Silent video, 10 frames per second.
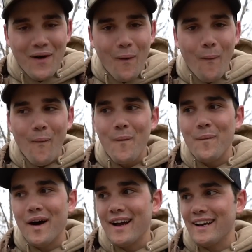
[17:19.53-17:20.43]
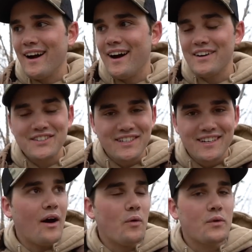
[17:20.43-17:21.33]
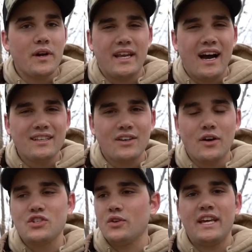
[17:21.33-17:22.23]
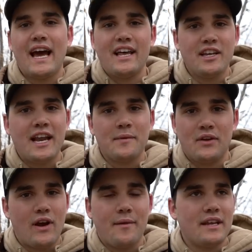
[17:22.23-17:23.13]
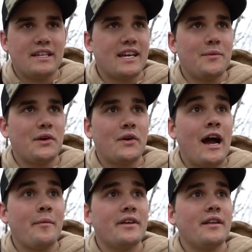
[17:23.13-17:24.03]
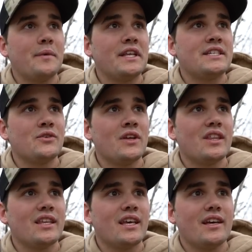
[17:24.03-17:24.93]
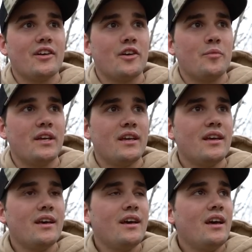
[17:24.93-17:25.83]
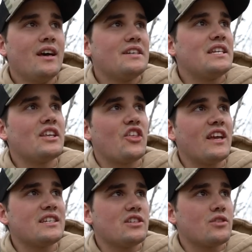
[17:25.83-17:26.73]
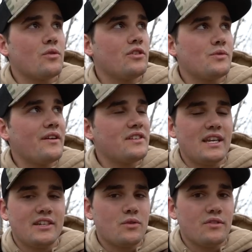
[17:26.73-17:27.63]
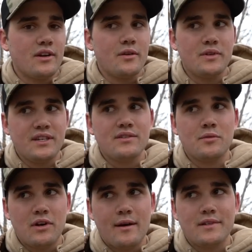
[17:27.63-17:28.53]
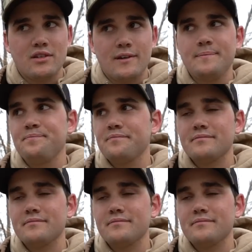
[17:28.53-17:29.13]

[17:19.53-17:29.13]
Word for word: Oh my gosh. I wonder what he got though. So he it had to be like I guess, it's got to be a rabbit. I mean that's the only thing that there could be. See the thing is the squirrels we haven't seen any squirrels around here. We've seen some rabbits though.